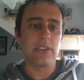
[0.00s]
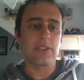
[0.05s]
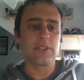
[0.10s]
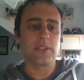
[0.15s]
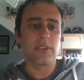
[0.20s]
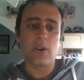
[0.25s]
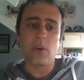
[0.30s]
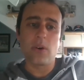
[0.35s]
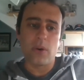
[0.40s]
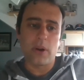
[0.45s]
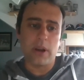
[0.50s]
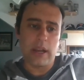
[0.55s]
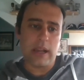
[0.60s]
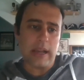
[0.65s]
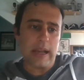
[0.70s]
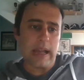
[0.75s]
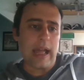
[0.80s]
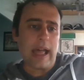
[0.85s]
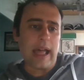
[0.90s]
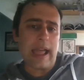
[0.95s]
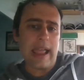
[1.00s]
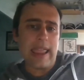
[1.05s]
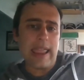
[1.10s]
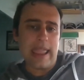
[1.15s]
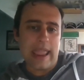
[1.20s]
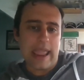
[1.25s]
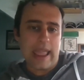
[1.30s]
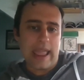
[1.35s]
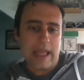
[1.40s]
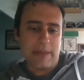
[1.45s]
So I
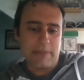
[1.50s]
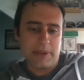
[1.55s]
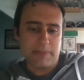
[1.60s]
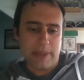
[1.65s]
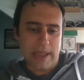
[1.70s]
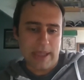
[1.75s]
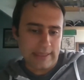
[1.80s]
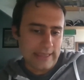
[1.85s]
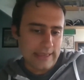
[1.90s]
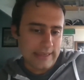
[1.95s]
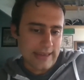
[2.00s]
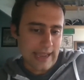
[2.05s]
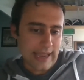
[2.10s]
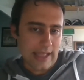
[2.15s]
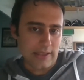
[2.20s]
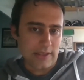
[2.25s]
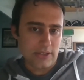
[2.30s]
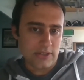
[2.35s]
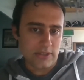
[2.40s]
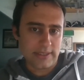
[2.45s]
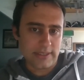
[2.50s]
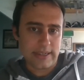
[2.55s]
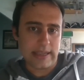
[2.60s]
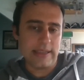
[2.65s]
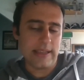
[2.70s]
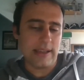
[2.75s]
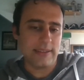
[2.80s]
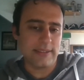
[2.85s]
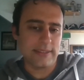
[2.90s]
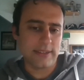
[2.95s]
am a paleontologist.
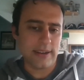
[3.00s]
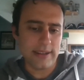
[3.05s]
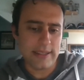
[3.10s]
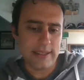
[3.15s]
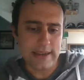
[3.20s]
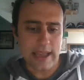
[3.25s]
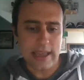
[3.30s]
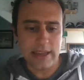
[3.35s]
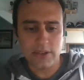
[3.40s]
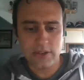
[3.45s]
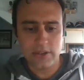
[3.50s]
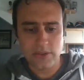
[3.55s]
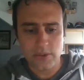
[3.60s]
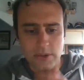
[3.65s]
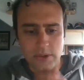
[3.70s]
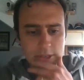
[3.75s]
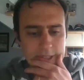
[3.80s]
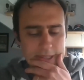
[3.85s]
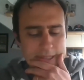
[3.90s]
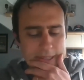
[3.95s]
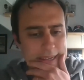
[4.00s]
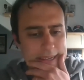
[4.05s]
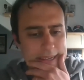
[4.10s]
I study dinosaurs.